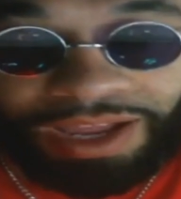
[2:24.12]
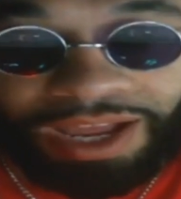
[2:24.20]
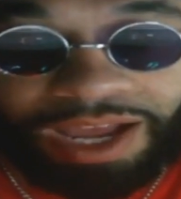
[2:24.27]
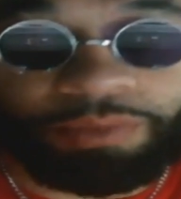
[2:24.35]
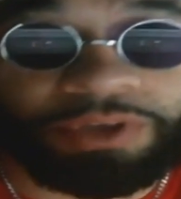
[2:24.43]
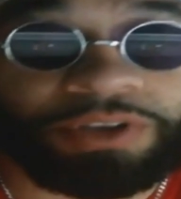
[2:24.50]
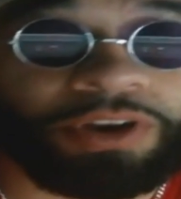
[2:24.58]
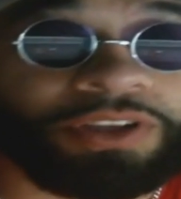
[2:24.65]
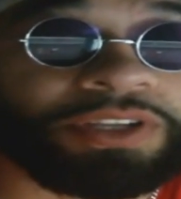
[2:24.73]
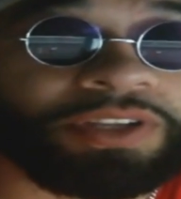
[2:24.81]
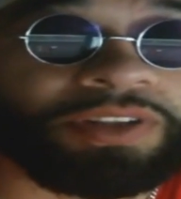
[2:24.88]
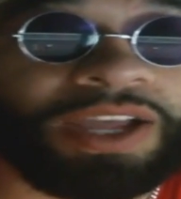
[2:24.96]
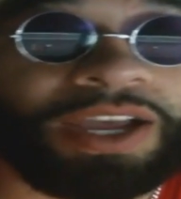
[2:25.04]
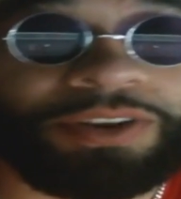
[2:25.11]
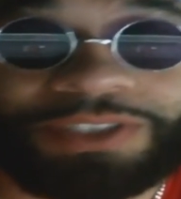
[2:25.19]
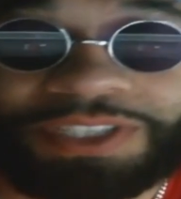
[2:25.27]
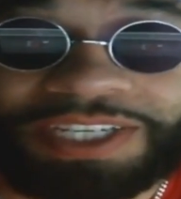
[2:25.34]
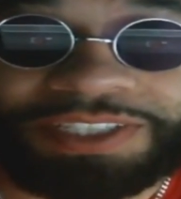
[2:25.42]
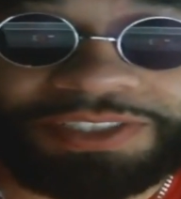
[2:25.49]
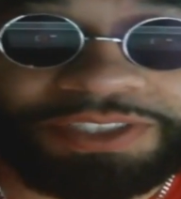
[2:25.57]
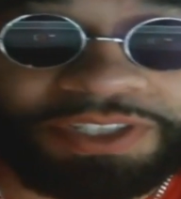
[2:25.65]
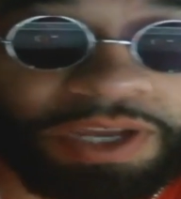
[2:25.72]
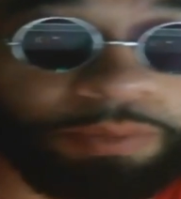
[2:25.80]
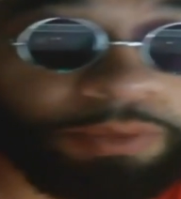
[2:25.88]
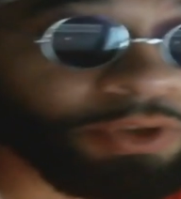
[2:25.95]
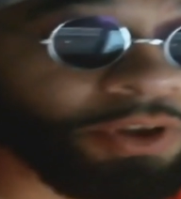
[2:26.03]
I've been called the cloud chaser.
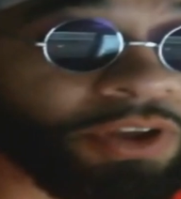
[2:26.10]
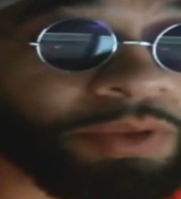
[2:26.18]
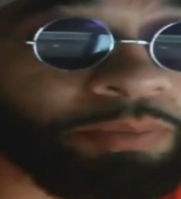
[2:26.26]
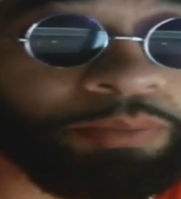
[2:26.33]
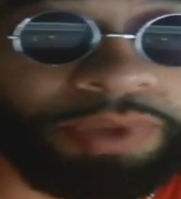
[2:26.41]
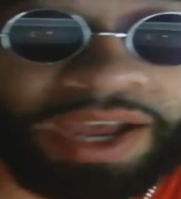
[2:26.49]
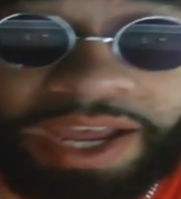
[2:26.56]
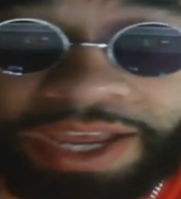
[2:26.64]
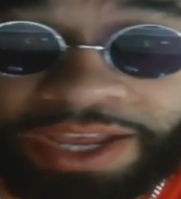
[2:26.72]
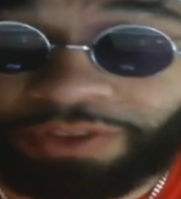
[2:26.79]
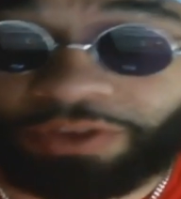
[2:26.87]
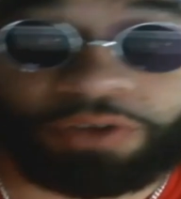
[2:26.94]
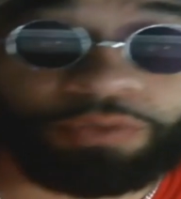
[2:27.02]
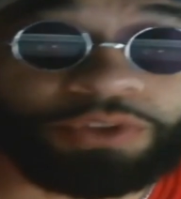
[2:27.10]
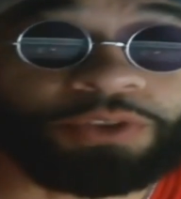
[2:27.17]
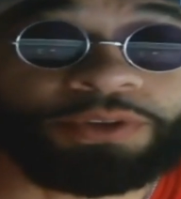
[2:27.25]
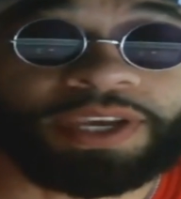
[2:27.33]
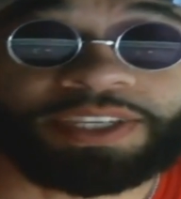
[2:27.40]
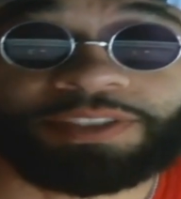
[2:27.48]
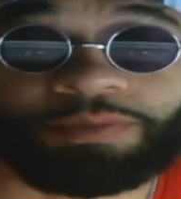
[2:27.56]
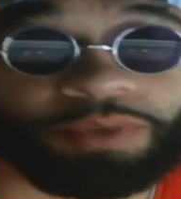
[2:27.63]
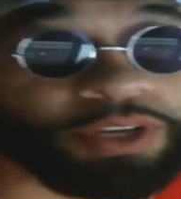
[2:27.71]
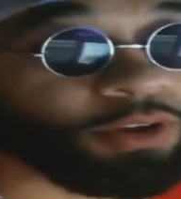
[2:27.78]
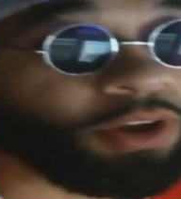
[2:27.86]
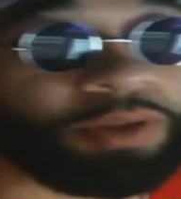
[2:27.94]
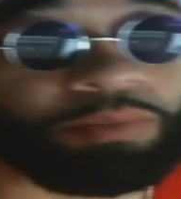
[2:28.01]
I've been called a bot, along with you guys have been called